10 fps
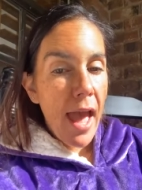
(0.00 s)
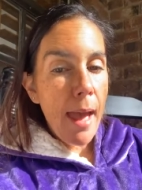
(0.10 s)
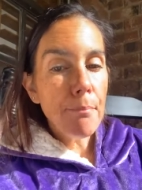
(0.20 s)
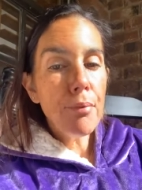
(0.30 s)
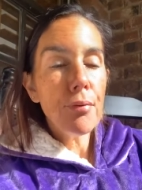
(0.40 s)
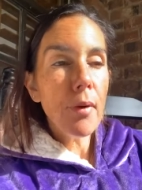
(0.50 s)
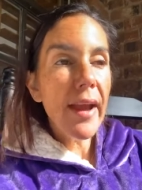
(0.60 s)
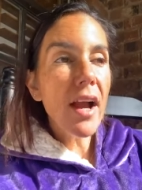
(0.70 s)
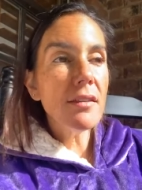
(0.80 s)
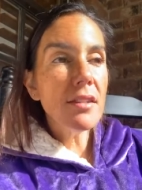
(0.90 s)
and
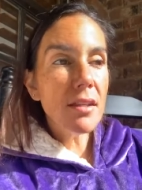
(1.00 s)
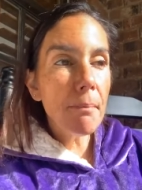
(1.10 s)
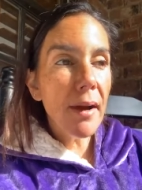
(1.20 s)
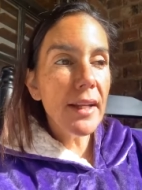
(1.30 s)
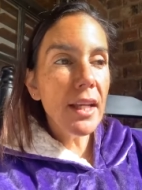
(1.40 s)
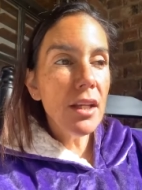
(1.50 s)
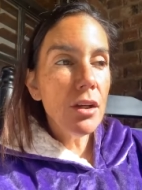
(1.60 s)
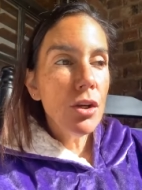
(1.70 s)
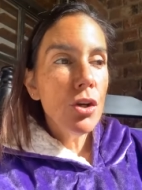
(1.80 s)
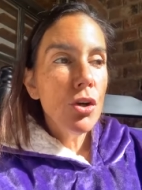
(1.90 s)
prey on somebody
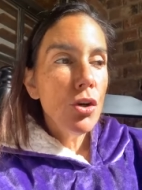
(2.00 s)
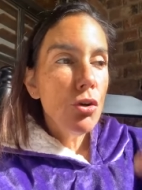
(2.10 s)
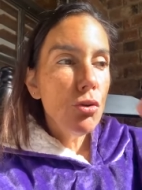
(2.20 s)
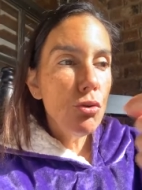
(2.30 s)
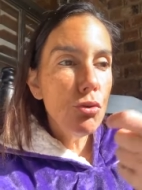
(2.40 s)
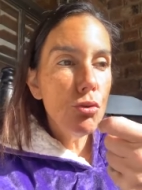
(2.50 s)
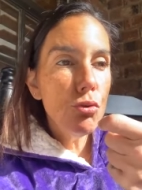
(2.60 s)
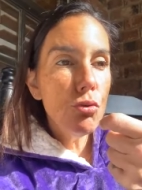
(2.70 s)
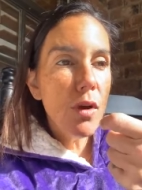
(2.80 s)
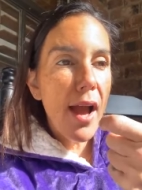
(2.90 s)

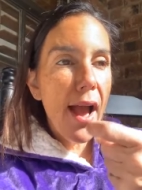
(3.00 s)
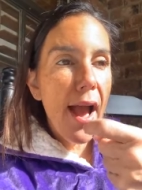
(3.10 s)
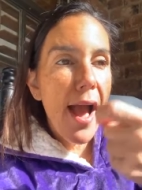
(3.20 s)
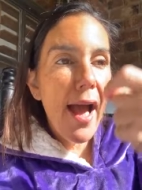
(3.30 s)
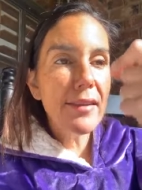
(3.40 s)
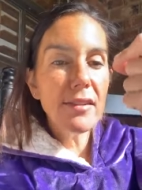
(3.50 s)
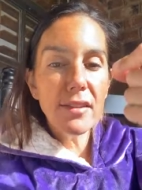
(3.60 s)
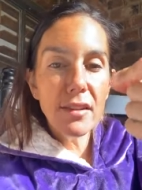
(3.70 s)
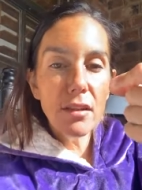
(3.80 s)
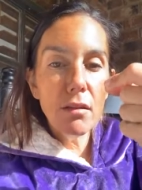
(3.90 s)
who has
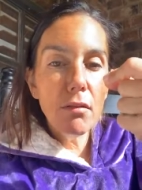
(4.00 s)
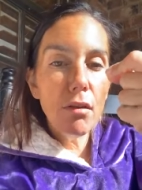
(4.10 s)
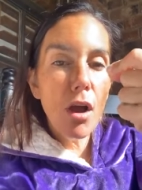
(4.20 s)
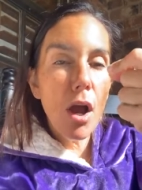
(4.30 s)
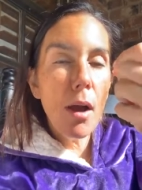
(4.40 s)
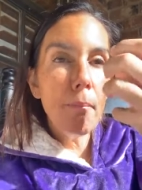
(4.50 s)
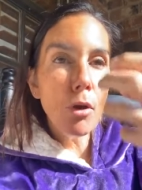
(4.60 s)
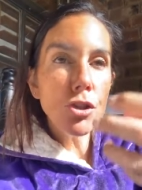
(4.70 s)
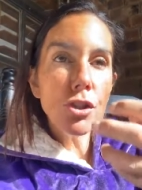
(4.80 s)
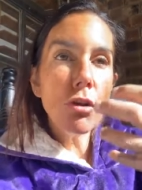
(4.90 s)

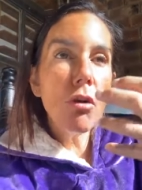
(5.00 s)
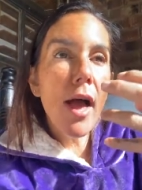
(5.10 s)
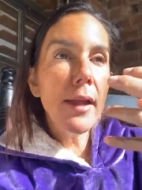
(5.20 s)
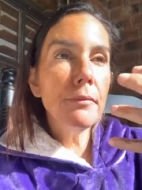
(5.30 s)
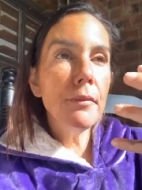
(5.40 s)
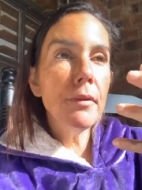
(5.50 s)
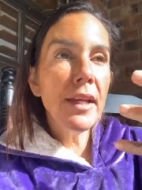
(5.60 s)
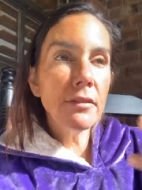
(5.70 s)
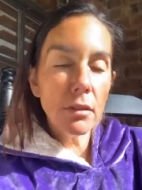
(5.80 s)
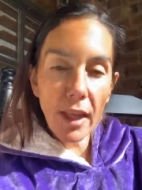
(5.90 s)
emotional and
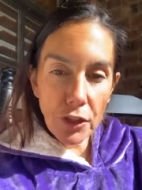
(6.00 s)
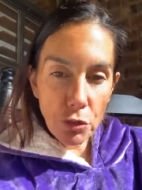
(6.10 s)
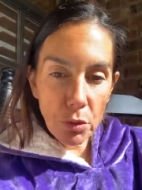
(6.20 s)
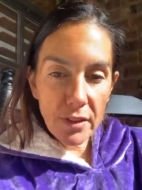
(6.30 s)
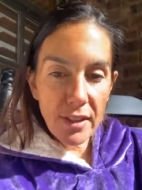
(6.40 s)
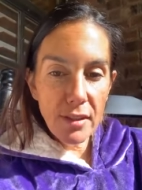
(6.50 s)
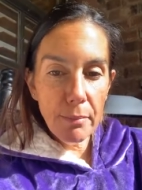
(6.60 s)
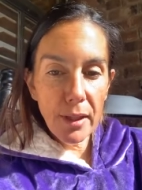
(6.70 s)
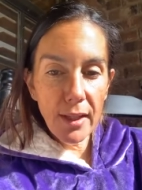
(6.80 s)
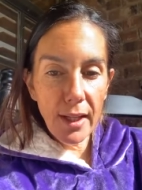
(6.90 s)
intellectual
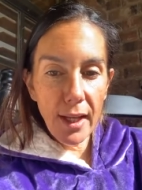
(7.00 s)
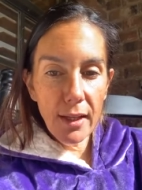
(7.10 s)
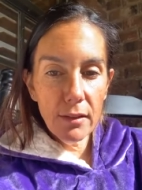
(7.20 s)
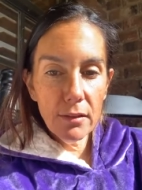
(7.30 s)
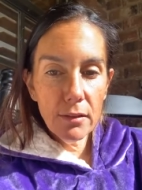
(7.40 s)
disability.